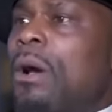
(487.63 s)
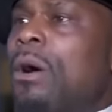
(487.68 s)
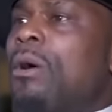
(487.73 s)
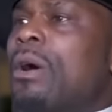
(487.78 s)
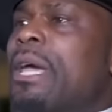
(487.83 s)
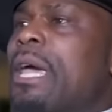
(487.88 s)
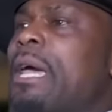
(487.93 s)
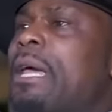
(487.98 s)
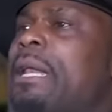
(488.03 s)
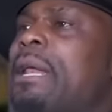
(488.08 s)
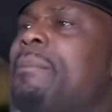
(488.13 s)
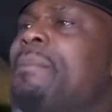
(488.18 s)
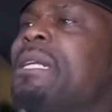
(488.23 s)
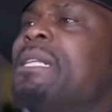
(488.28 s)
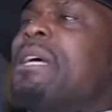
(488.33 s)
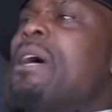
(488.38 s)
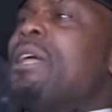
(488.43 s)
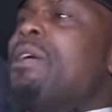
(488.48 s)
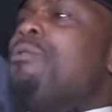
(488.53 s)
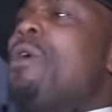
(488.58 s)
Okay, let me
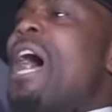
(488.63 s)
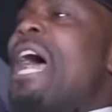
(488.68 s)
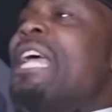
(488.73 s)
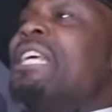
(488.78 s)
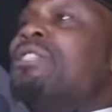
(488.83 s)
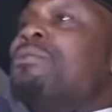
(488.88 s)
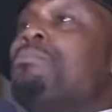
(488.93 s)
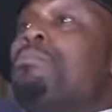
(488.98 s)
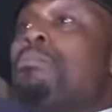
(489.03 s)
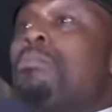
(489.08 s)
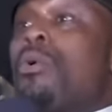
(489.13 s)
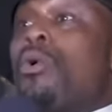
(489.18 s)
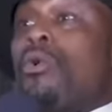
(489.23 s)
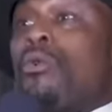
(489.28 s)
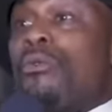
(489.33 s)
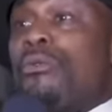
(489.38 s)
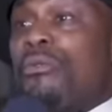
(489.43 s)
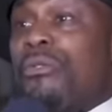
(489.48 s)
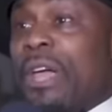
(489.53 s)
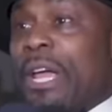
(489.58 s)
tell you how it's
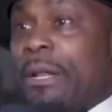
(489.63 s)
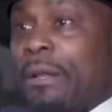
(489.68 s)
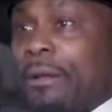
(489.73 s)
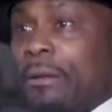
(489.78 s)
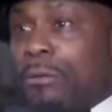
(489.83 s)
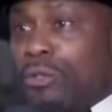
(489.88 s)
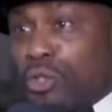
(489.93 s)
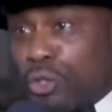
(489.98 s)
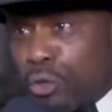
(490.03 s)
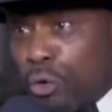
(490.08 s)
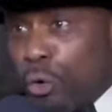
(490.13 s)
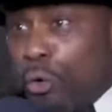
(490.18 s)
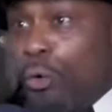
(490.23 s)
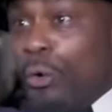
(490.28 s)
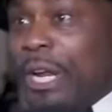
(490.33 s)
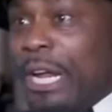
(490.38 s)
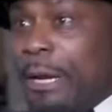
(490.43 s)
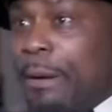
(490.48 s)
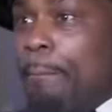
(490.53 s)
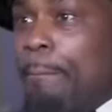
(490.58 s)
moving,
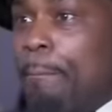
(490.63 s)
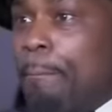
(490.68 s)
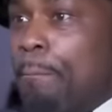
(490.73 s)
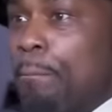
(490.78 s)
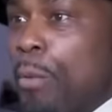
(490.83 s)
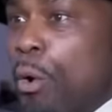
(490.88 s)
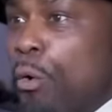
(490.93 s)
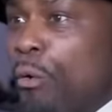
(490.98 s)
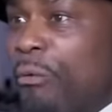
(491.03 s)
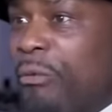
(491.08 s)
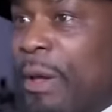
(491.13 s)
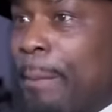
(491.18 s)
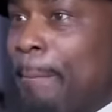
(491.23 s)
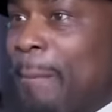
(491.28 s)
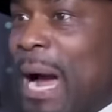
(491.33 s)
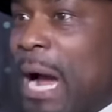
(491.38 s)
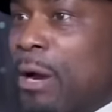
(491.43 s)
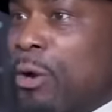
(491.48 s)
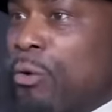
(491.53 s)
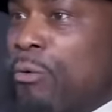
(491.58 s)
truly moving
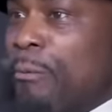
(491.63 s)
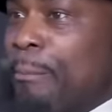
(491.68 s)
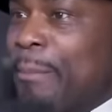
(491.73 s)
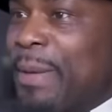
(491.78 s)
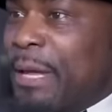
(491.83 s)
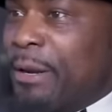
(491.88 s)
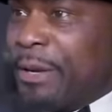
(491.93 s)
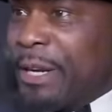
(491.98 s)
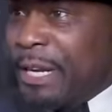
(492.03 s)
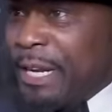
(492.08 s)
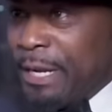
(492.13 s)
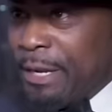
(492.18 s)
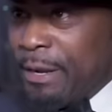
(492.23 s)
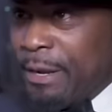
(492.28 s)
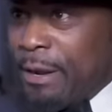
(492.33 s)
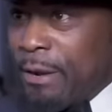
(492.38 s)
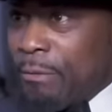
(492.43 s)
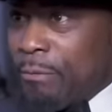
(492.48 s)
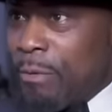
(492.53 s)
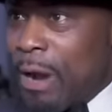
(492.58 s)
my community.
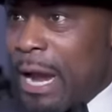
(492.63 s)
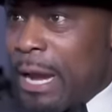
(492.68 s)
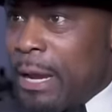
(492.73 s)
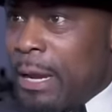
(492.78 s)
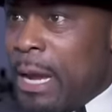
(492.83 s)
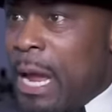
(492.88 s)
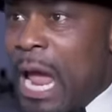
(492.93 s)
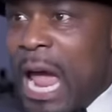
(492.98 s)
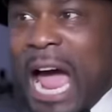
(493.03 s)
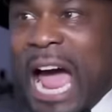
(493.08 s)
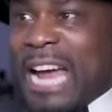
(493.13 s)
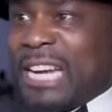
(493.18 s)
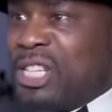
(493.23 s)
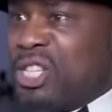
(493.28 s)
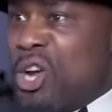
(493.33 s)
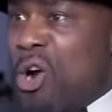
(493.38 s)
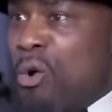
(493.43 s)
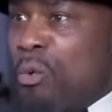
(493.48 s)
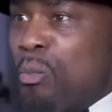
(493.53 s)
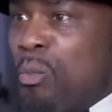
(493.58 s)
Right? I
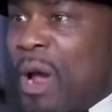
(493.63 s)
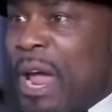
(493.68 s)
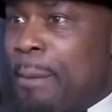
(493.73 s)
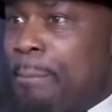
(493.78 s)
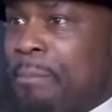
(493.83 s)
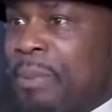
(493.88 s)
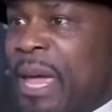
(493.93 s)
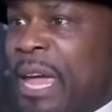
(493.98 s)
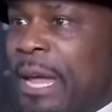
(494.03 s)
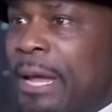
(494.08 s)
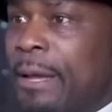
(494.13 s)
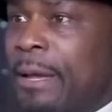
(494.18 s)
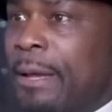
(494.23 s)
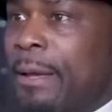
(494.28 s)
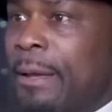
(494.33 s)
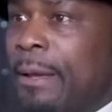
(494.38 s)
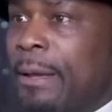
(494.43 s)
don't wear pink.